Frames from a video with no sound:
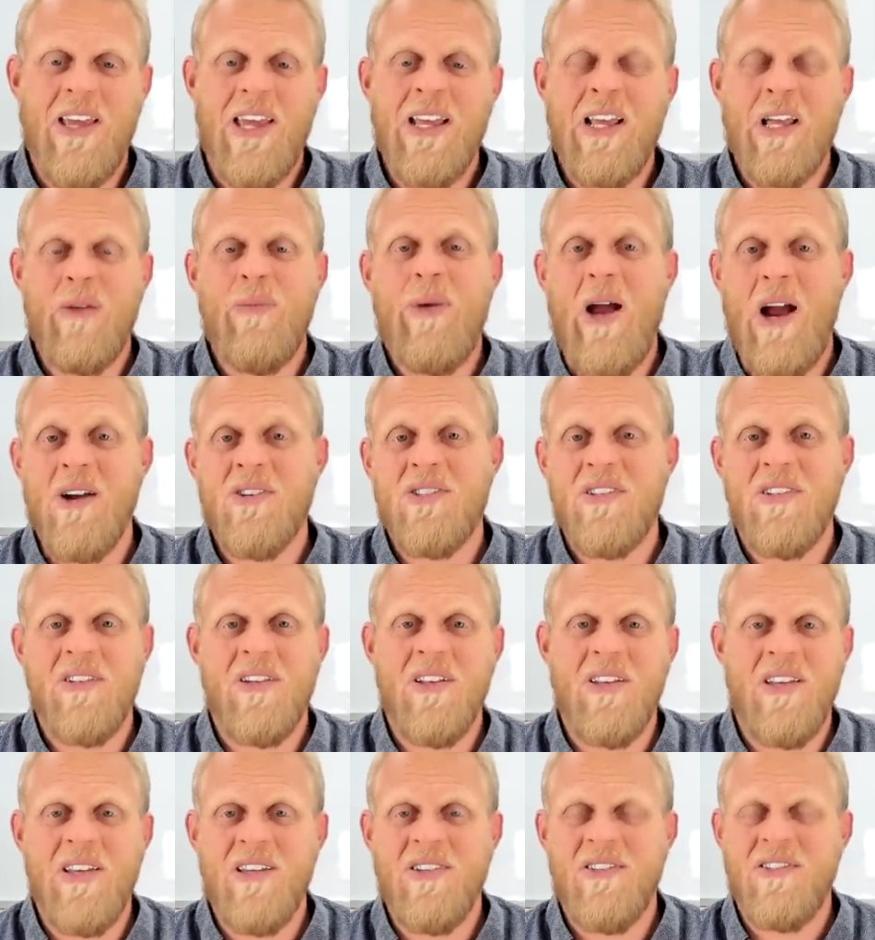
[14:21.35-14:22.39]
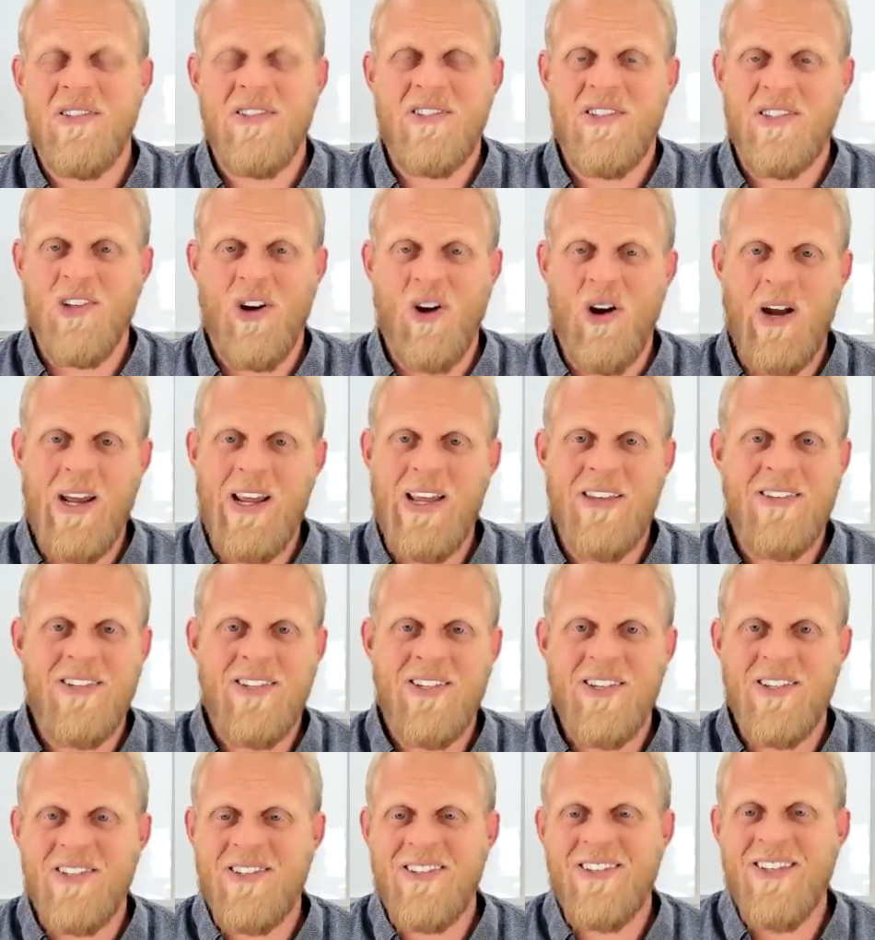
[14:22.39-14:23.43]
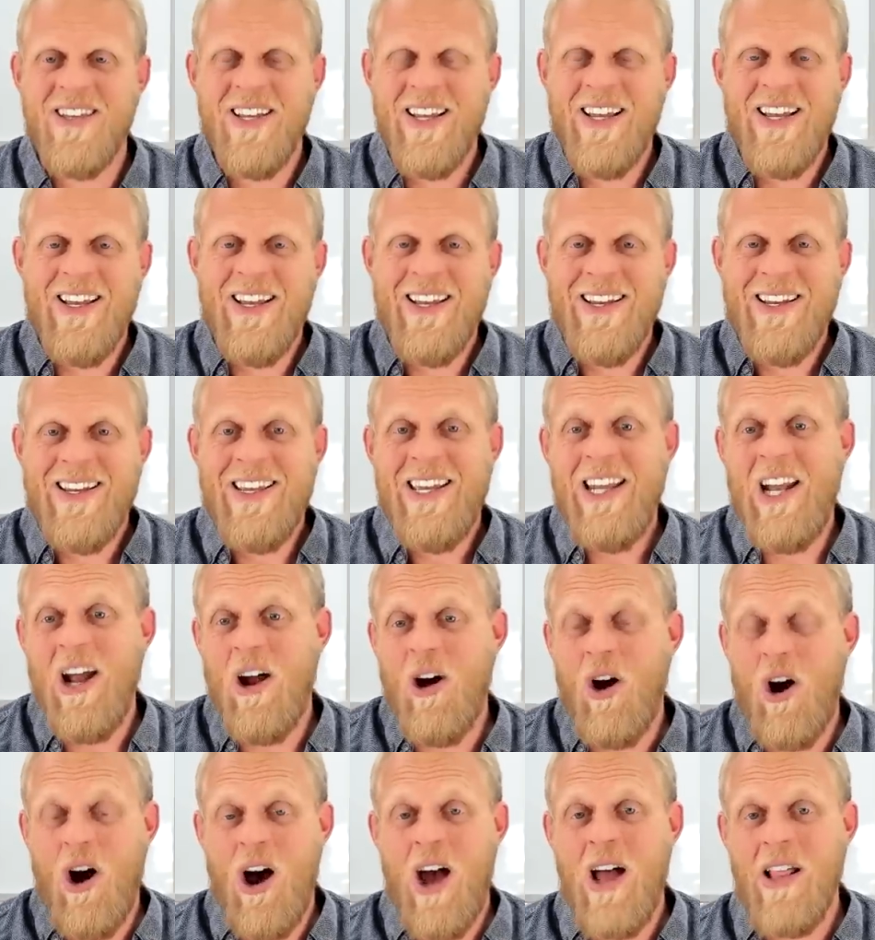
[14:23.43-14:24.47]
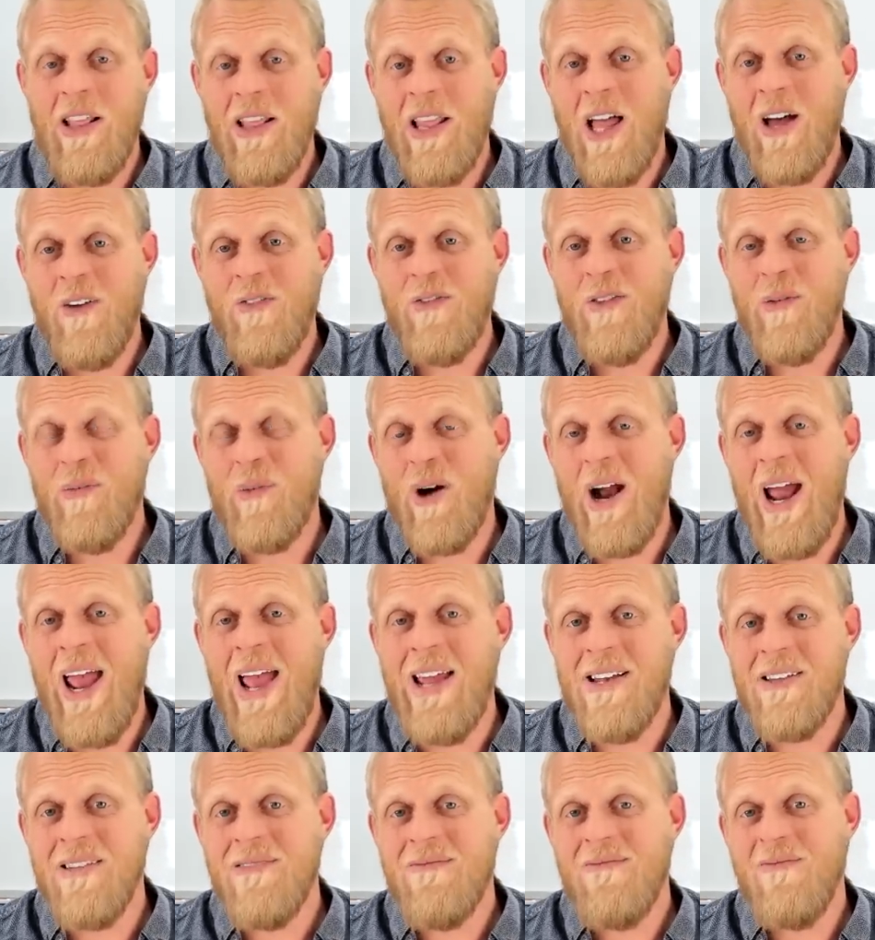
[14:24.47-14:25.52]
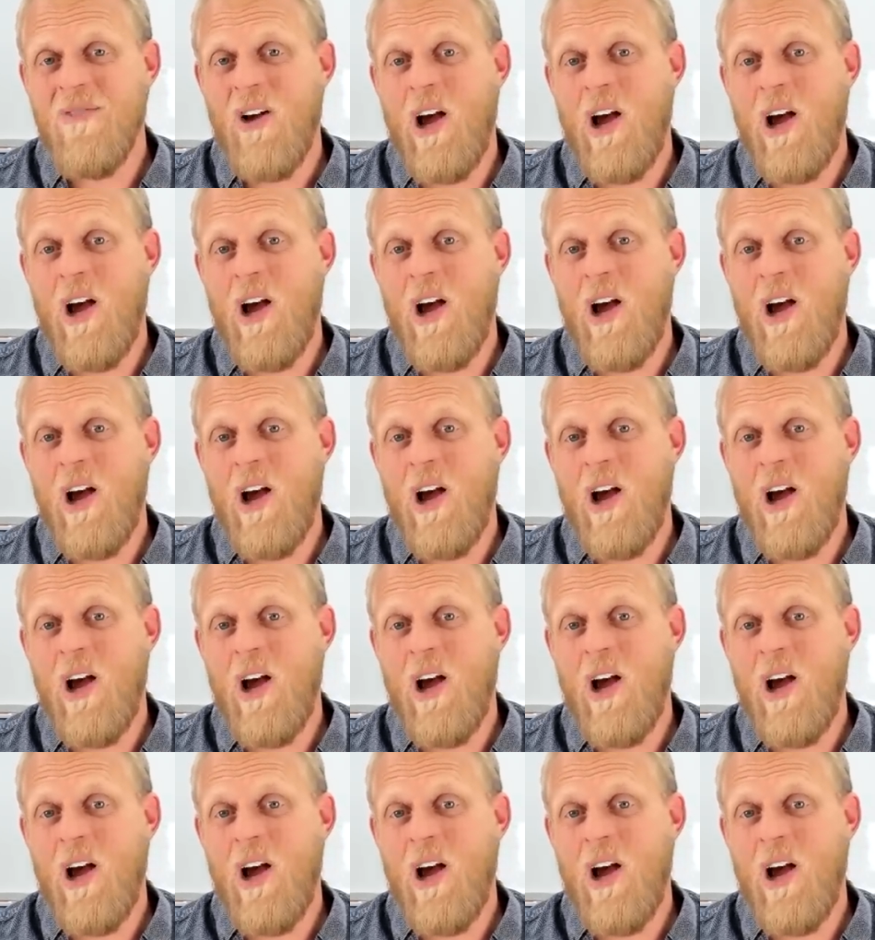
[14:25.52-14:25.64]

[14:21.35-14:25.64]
In comparison to this, sorry, it's just, you know, I love the brand.